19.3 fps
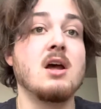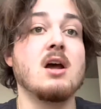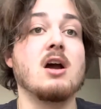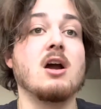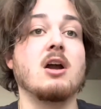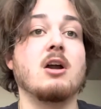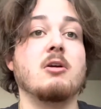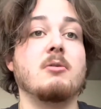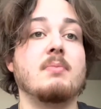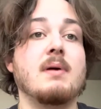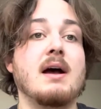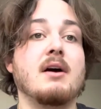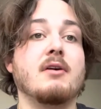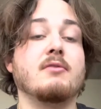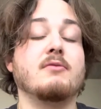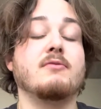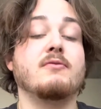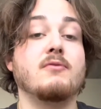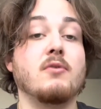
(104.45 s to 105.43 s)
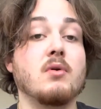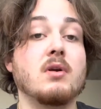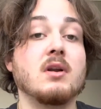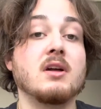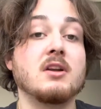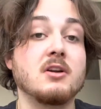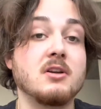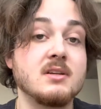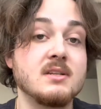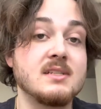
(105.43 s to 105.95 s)
are about
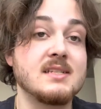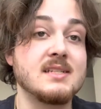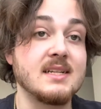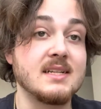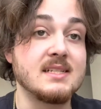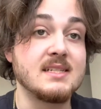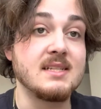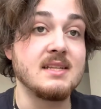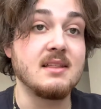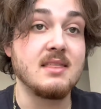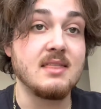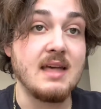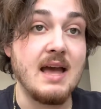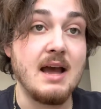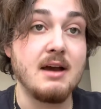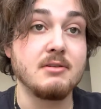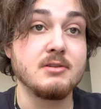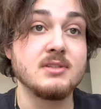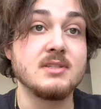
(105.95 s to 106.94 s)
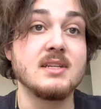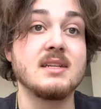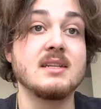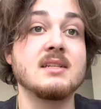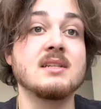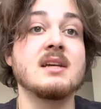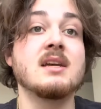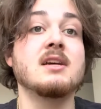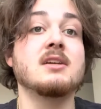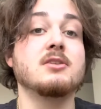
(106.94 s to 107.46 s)

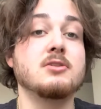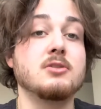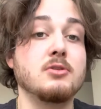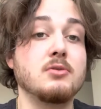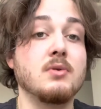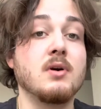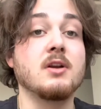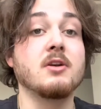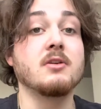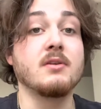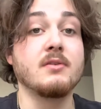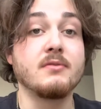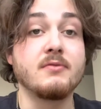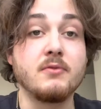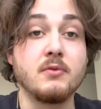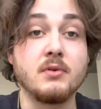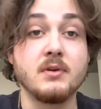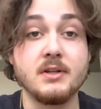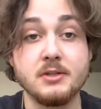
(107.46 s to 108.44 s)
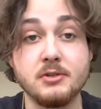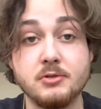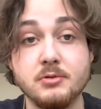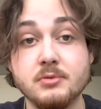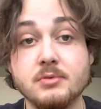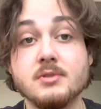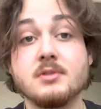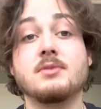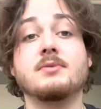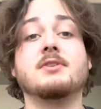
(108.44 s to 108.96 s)
460,240
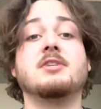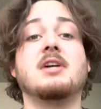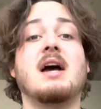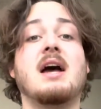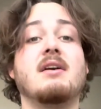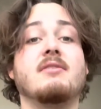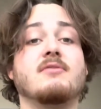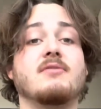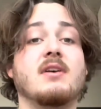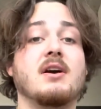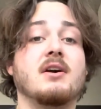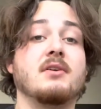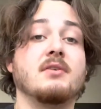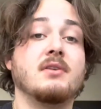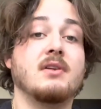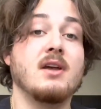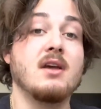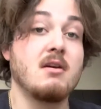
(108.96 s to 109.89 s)
joules, which I found